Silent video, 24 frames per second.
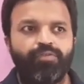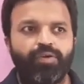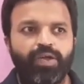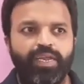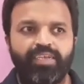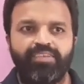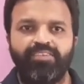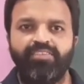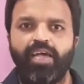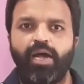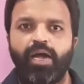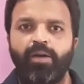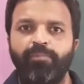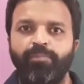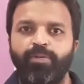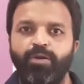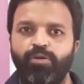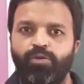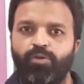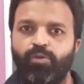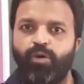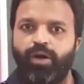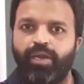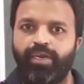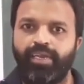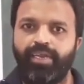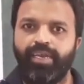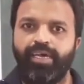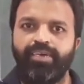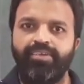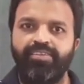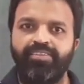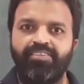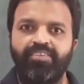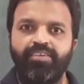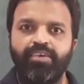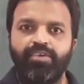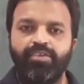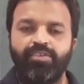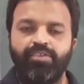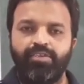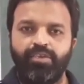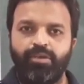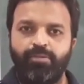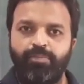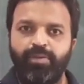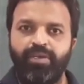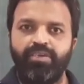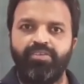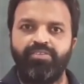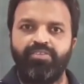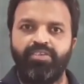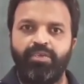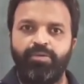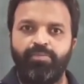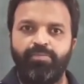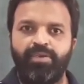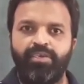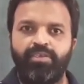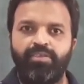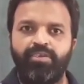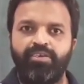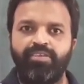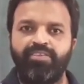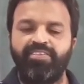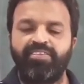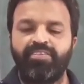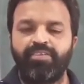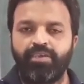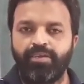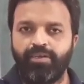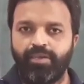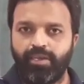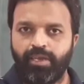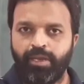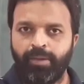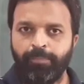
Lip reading: For example, to analyze JPEG images,